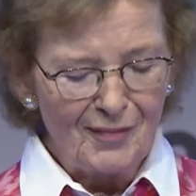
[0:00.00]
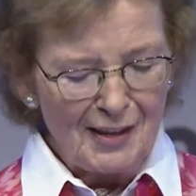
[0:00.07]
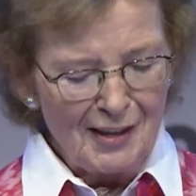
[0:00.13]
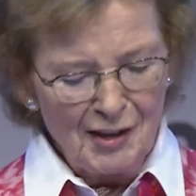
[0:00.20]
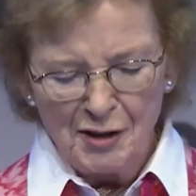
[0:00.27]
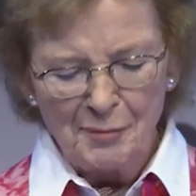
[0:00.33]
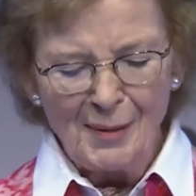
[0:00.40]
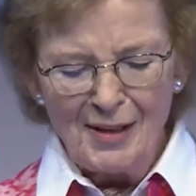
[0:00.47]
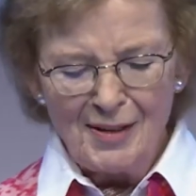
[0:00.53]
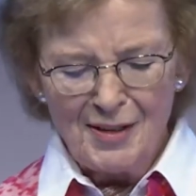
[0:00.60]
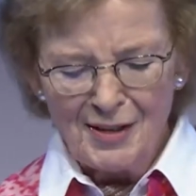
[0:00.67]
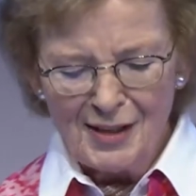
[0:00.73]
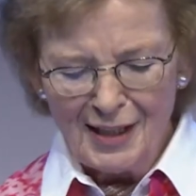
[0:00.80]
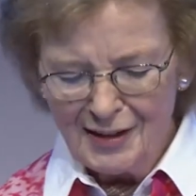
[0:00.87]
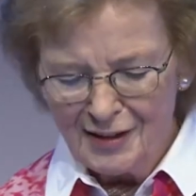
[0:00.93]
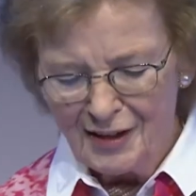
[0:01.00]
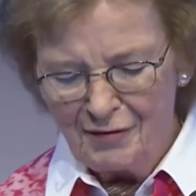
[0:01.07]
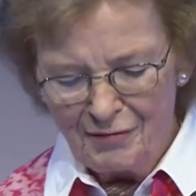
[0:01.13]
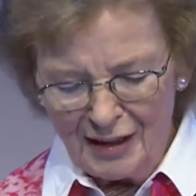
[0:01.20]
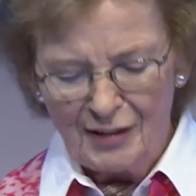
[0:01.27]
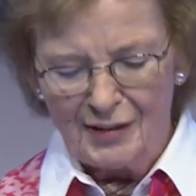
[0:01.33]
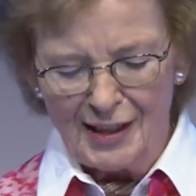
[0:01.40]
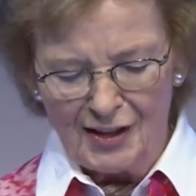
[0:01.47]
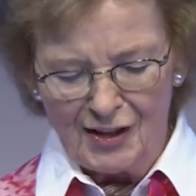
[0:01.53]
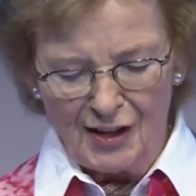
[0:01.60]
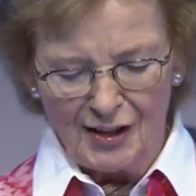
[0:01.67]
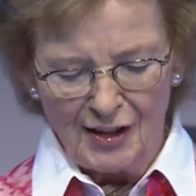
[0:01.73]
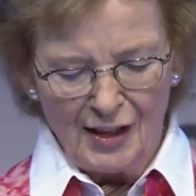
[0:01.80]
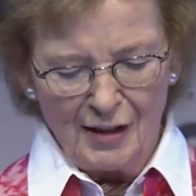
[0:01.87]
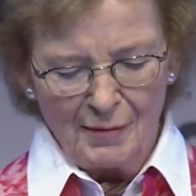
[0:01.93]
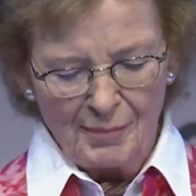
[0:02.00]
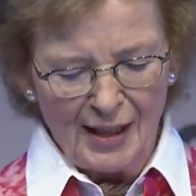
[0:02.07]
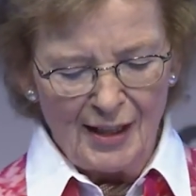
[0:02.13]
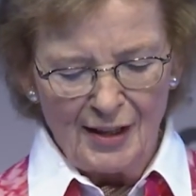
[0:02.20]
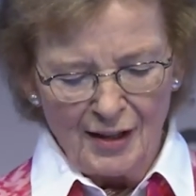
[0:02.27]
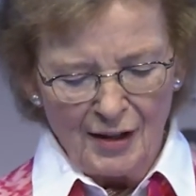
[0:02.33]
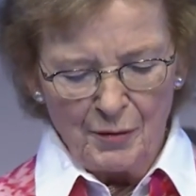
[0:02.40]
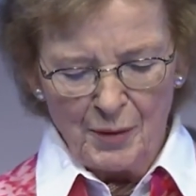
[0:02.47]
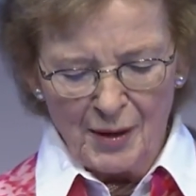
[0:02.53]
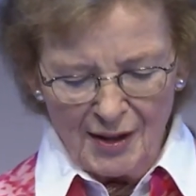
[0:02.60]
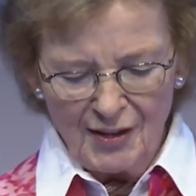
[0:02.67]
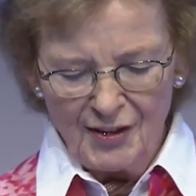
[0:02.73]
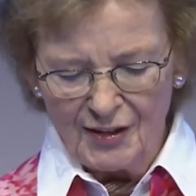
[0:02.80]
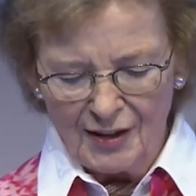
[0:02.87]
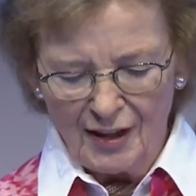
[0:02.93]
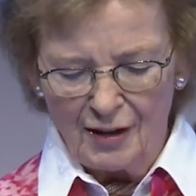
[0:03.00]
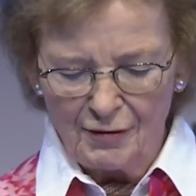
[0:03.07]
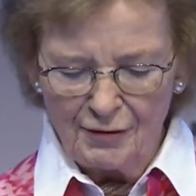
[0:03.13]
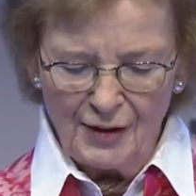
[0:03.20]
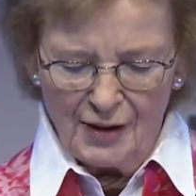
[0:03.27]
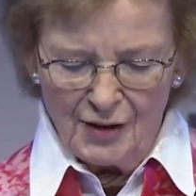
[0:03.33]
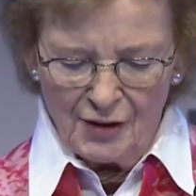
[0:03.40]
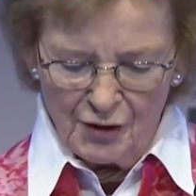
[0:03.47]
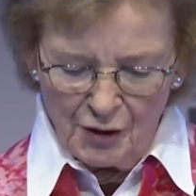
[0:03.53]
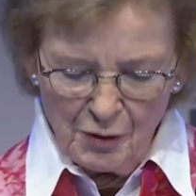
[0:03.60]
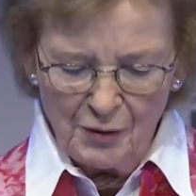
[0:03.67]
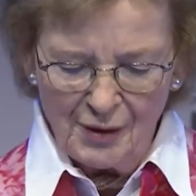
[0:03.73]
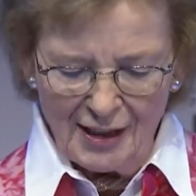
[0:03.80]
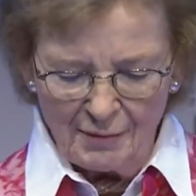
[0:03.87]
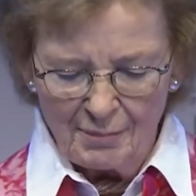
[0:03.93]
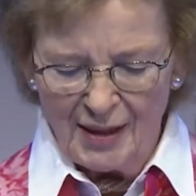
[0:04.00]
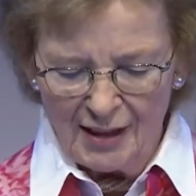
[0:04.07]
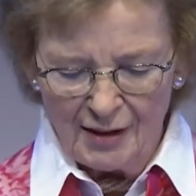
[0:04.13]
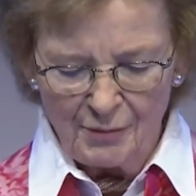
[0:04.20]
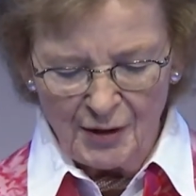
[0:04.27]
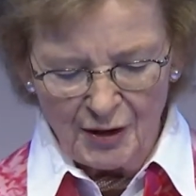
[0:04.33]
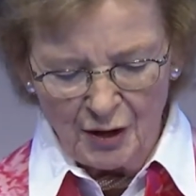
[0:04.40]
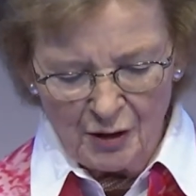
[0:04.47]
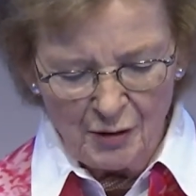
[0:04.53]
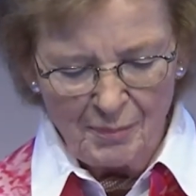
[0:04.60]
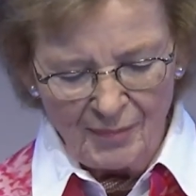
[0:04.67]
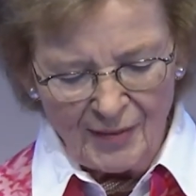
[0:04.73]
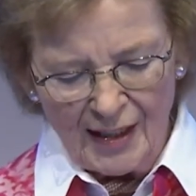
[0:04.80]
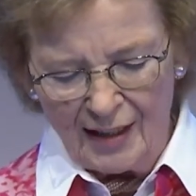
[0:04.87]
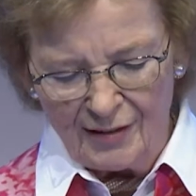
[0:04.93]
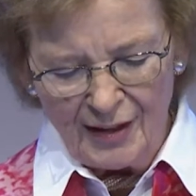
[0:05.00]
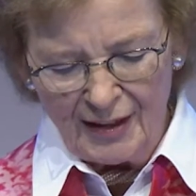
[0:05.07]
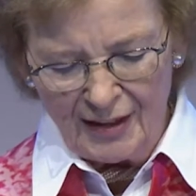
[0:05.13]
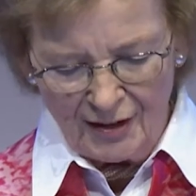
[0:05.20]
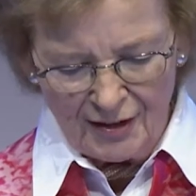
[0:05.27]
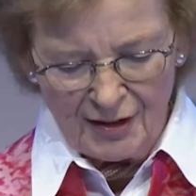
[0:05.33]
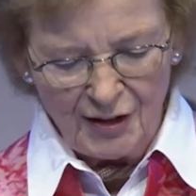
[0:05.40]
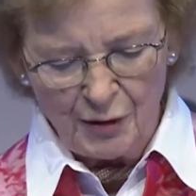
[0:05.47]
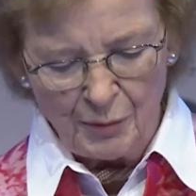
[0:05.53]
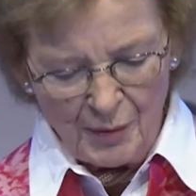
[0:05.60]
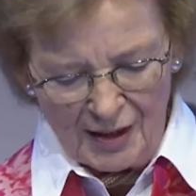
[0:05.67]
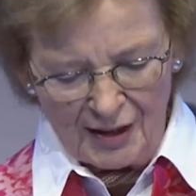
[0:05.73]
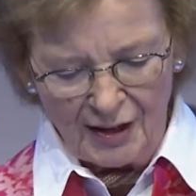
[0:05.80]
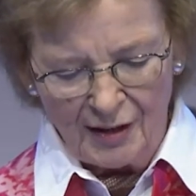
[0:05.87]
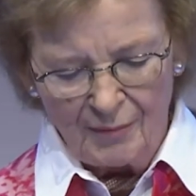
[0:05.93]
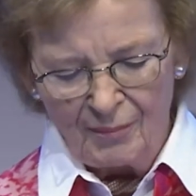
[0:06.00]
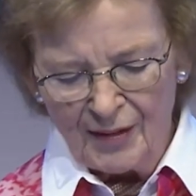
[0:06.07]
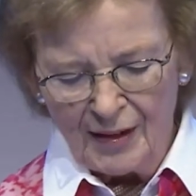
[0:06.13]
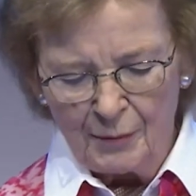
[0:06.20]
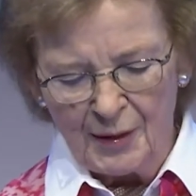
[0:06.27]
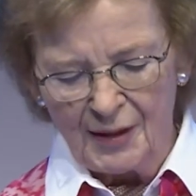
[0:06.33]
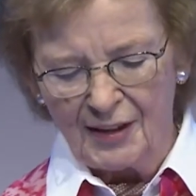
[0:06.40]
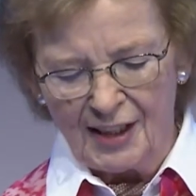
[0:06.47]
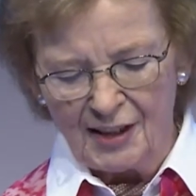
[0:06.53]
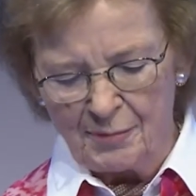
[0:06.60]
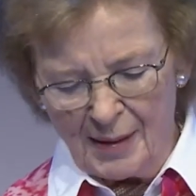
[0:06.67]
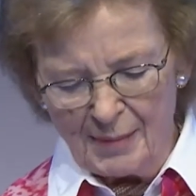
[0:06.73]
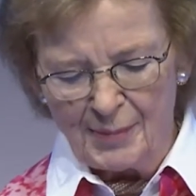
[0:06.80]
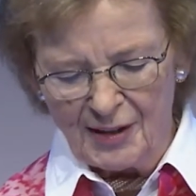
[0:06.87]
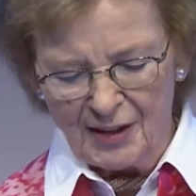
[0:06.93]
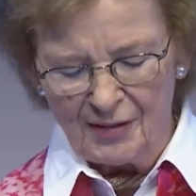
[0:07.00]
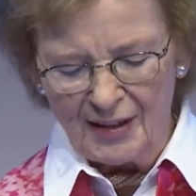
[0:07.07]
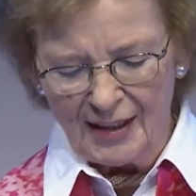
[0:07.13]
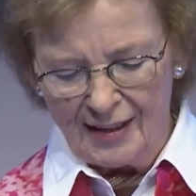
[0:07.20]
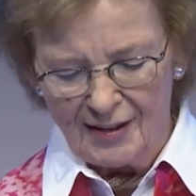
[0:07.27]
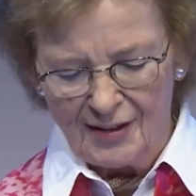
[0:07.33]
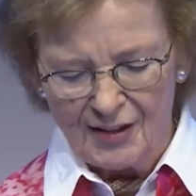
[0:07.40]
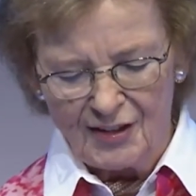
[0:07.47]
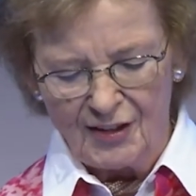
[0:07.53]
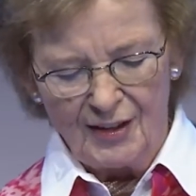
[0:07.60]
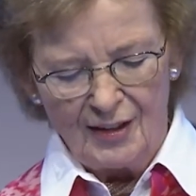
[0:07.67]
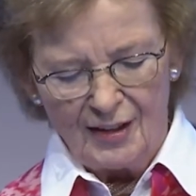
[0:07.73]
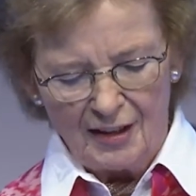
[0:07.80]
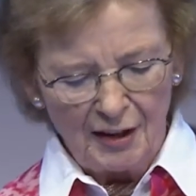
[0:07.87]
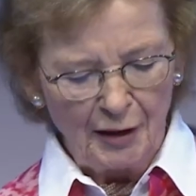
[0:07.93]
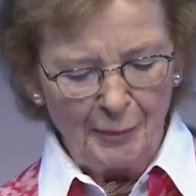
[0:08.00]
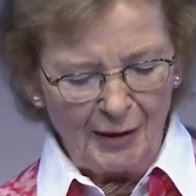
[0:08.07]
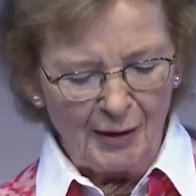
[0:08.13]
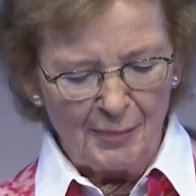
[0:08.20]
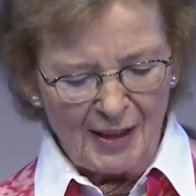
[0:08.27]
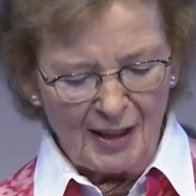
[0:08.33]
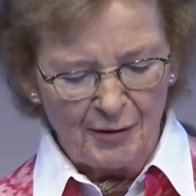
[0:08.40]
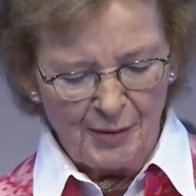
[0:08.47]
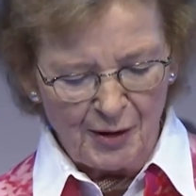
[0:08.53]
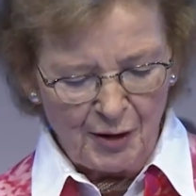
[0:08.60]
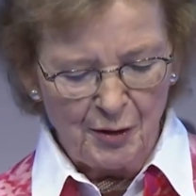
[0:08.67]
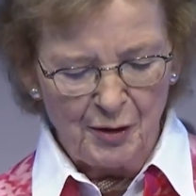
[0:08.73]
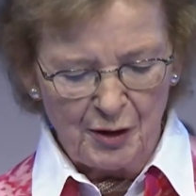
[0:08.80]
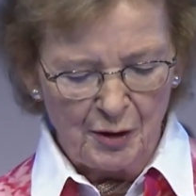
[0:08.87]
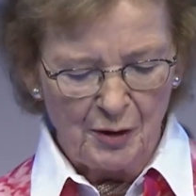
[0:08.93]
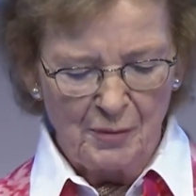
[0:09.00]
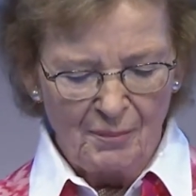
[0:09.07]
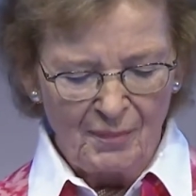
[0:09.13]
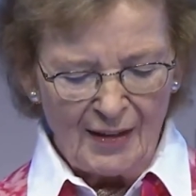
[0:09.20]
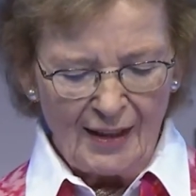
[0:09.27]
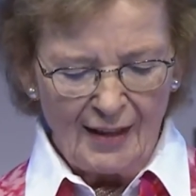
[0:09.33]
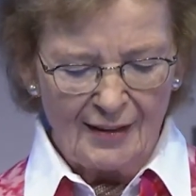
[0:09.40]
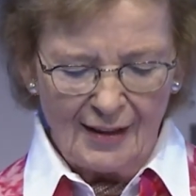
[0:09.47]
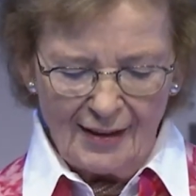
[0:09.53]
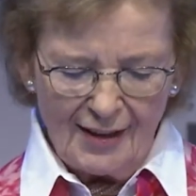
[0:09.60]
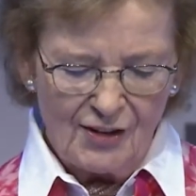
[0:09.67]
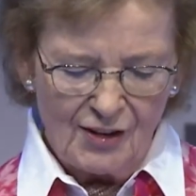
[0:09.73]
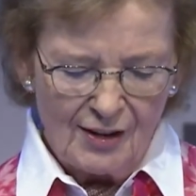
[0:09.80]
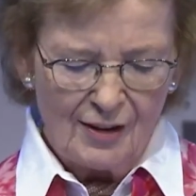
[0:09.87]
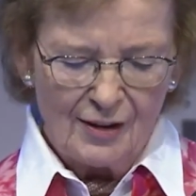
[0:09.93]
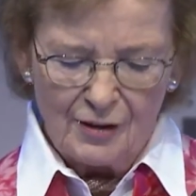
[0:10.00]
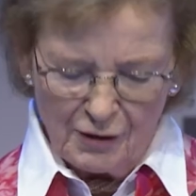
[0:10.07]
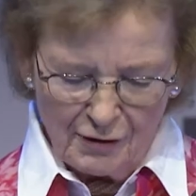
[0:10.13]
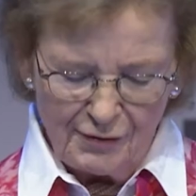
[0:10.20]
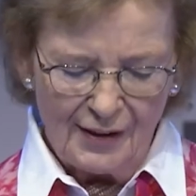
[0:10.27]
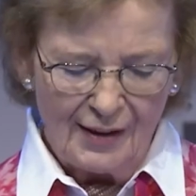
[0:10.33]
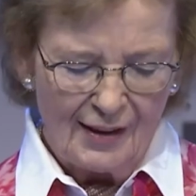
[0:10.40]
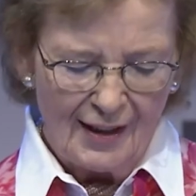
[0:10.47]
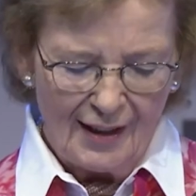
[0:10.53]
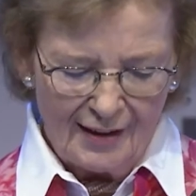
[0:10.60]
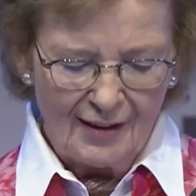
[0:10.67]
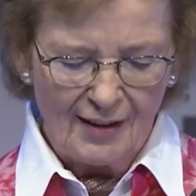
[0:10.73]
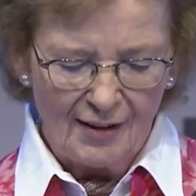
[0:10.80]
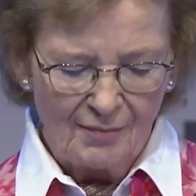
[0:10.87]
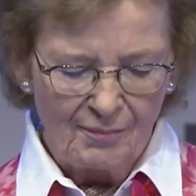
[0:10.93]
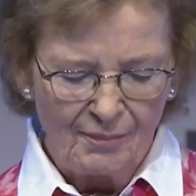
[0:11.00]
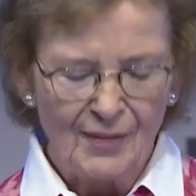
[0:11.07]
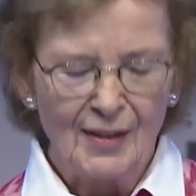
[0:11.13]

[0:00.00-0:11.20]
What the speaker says: inspired and invigorated by words of two great men with whom I've had the honor to work with as members of the elders, Archbishop Desmond Tutu and the late Kofi Annan.